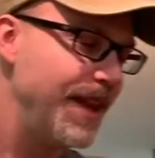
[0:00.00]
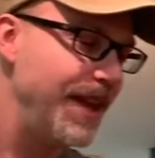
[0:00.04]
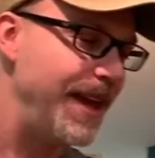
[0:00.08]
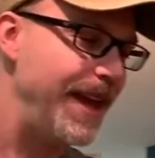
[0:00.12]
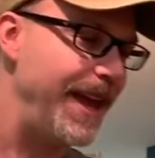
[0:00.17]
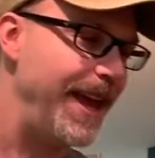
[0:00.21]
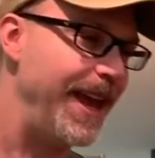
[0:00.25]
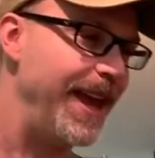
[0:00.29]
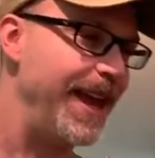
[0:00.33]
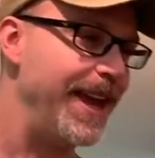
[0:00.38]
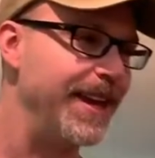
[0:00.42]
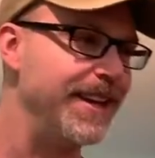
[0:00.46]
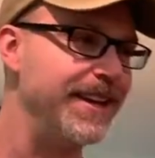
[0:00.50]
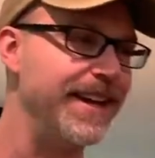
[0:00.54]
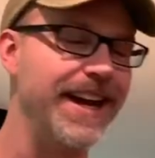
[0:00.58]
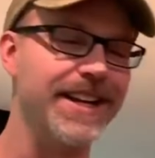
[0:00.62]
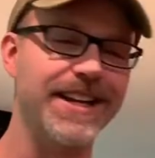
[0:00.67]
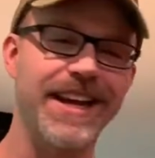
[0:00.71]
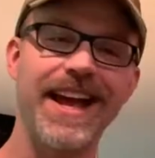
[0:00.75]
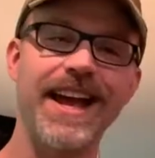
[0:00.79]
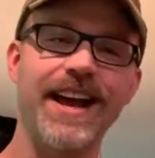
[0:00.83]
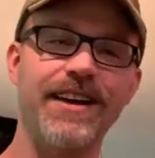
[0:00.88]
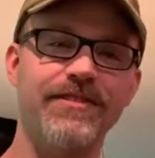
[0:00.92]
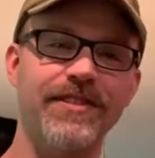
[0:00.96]
And I
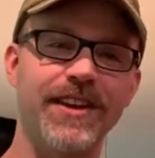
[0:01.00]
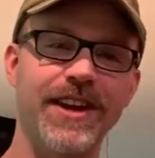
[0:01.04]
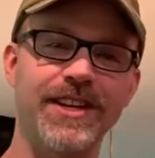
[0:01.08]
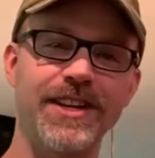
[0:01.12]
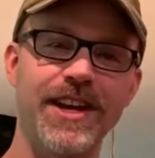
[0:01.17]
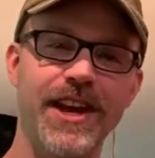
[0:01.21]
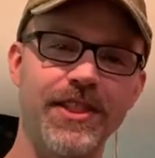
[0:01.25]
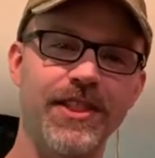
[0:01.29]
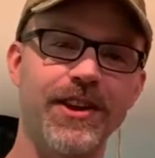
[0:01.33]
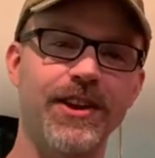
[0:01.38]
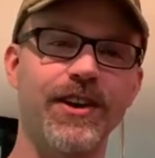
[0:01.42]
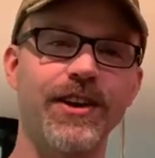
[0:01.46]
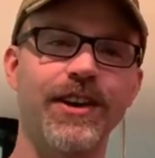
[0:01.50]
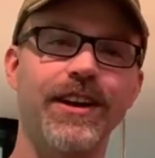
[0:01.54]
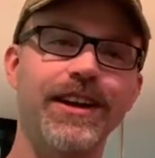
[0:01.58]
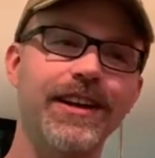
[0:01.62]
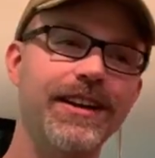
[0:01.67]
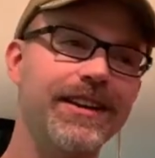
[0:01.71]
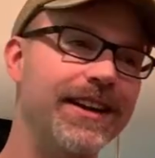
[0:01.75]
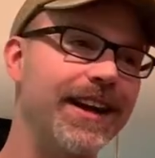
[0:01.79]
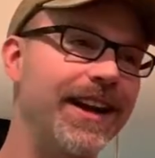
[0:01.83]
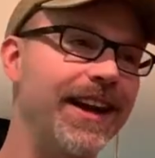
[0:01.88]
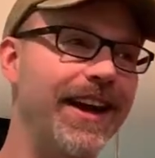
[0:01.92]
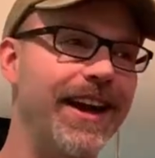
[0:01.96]
have another
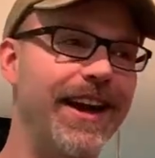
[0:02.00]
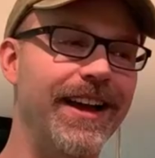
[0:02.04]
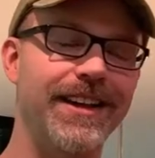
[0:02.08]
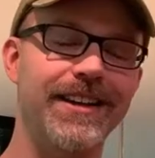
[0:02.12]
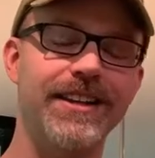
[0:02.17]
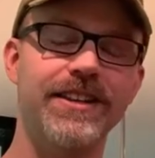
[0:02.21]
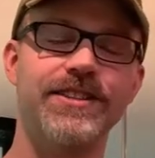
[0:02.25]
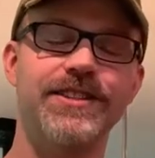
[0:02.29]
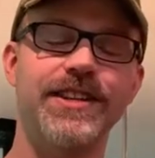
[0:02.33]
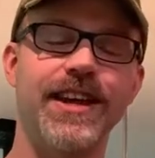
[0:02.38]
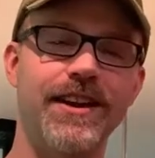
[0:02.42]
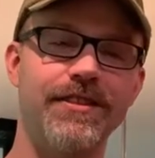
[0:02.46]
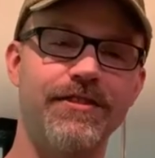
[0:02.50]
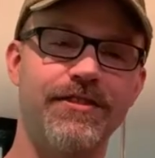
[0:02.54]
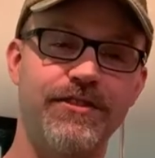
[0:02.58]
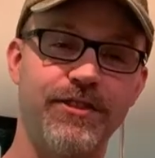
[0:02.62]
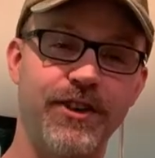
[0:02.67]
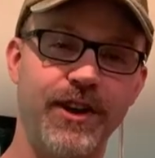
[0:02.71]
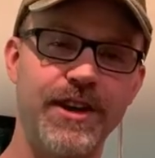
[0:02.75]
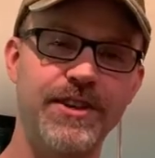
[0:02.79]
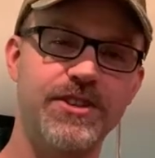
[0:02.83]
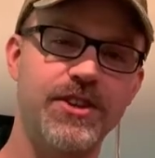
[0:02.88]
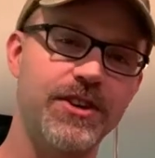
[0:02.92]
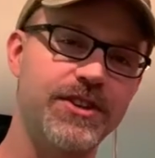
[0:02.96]
set of
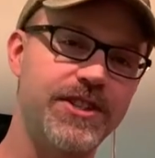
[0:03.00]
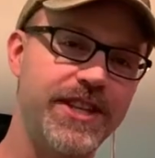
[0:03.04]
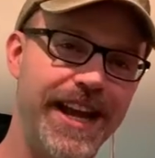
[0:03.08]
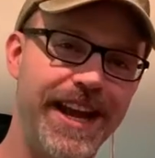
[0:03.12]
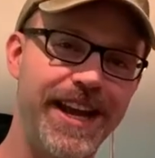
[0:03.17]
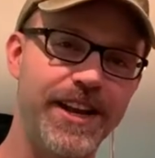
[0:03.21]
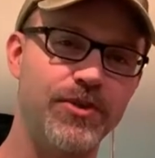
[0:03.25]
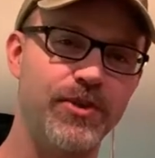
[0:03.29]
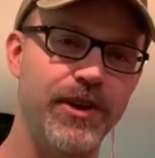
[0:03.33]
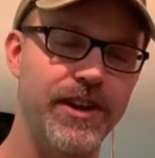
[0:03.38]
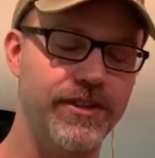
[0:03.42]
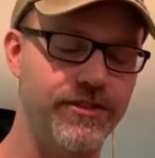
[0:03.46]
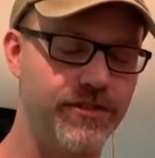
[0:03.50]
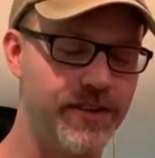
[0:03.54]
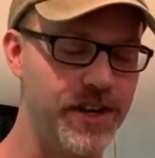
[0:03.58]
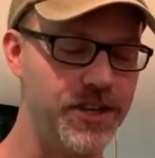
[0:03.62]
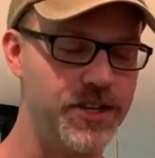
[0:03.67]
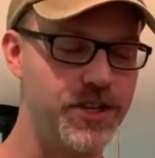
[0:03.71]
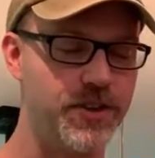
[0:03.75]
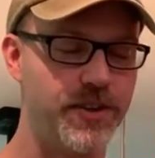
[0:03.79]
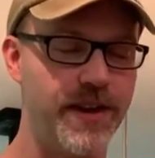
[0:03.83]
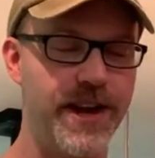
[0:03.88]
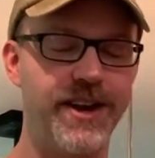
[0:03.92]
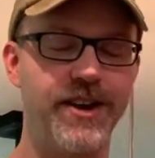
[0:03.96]
freezers and
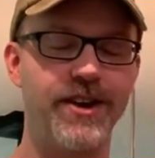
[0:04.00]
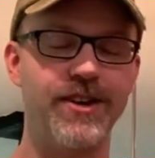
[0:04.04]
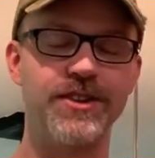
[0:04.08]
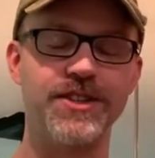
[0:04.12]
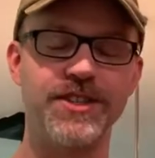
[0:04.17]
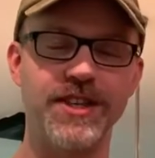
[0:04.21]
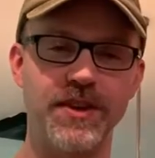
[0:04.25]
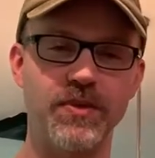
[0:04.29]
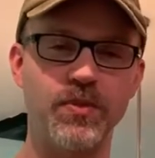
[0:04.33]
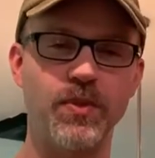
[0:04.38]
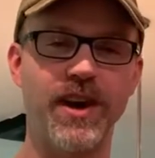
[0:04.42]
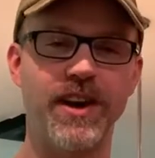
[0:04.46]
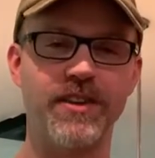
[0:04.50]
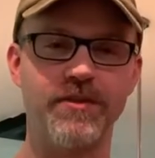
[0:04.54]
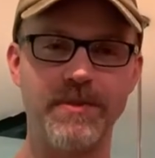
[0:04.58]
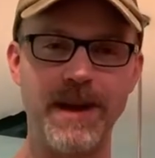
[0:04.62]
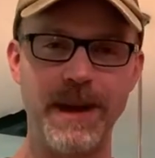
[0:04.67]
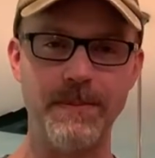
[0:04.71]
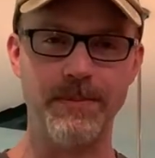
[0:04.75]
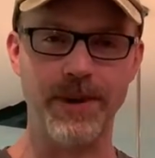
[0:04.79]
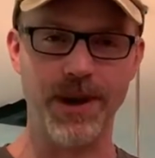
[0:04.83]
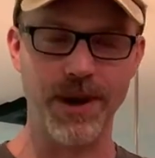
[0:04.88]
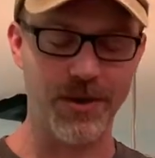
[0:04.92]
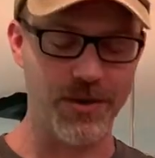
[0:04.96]
refrigerators in one of my
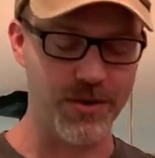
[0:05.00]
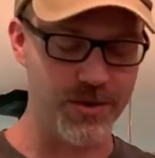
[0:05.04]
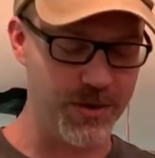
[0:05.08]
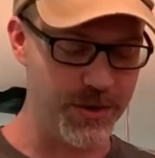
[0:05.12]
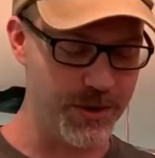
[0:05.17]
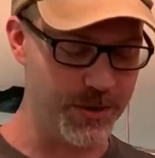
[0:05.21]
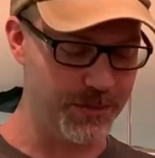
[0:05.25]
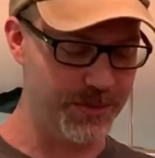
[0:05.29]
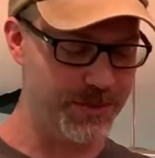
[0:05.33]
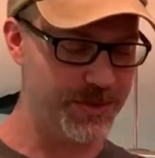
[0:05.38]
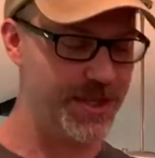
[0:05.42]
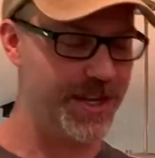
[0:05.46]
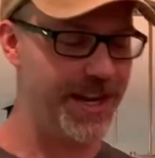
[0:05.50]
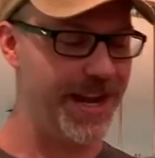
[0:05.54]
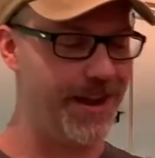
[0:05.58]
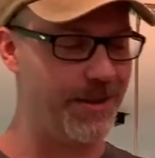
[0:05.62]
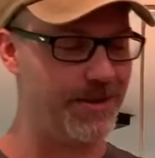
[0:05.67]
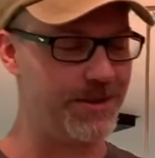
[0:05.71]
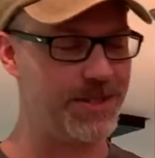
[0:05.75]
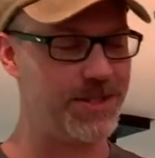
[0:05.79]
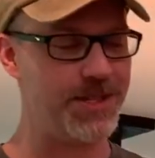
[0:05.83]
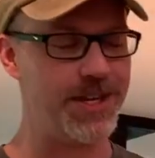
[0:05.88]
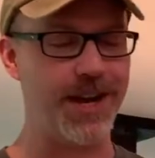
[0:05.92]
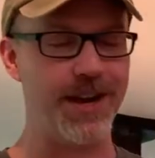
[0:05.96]
bug rooms
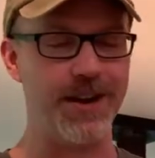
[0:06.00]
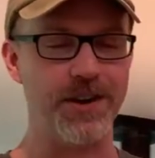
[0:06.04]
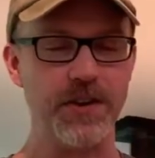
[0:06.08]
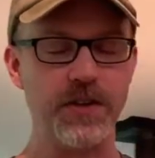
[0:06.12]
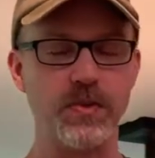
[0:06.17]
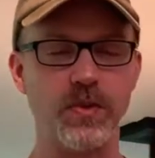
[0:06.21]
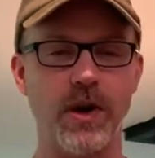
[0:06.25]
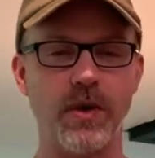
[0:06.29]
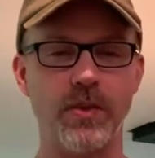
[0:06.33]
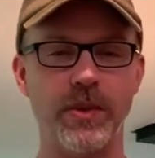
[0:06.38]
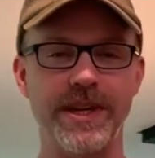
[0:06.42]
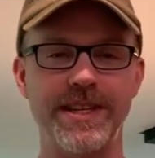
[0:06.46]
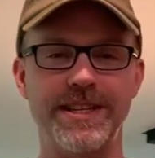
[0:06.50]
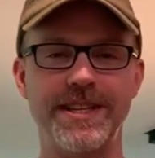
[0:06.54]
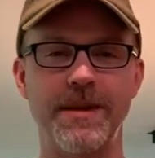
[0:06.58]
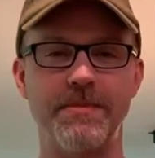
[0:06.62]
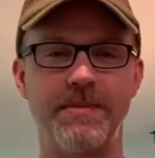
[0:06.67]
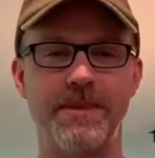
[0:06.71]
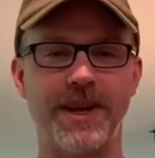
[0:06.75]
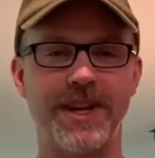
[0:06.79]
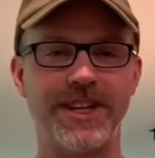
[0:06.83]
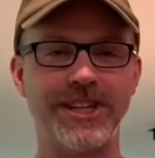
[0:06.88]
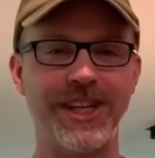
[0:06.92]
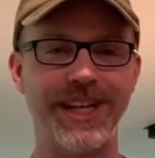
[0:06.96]
downstairs where we
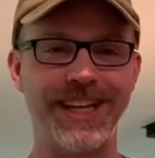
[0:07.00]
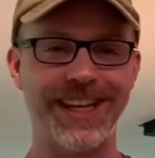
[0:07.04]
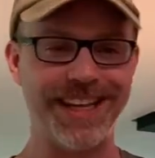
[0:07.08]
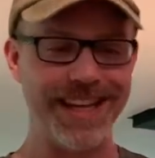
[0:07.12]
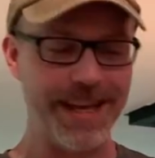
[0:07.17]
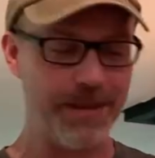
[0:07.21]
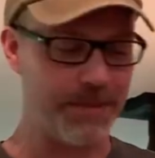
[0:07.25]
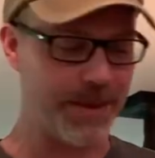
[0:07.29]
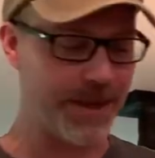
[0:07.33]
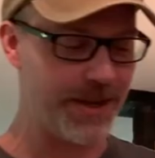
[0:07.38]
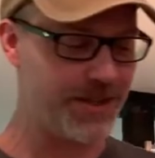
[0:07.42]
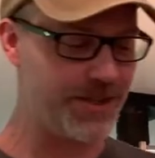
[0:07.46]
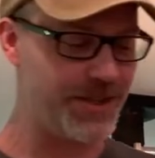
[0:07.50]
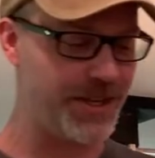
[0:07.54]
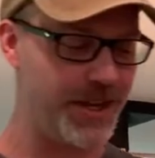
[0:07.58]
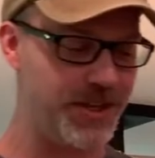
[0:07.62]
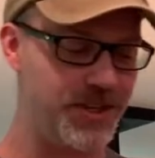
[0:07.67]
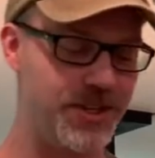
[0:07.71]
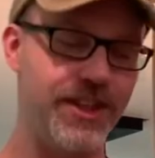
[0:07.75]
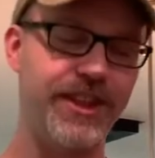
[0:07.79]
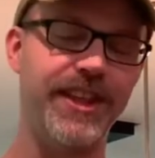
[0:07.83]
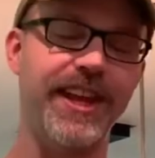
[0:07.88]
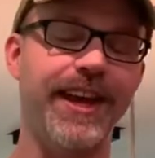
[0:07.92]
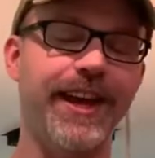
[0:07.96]
typically keep such
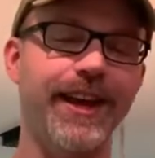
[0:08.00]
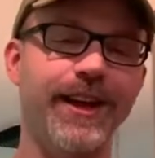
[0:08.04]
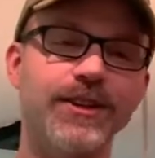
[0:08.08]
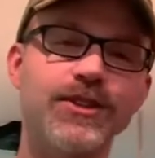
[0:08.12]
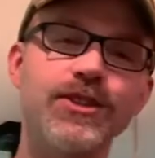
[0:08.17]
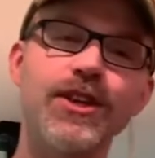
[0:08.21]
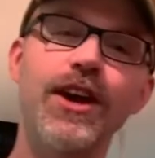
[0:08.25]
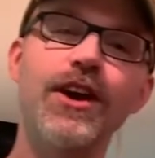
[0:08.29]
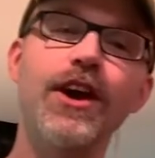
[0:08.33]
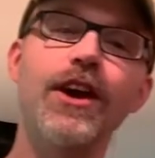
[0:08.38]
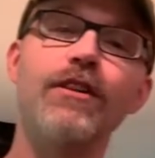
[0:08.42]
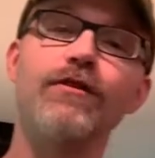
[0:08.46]
things.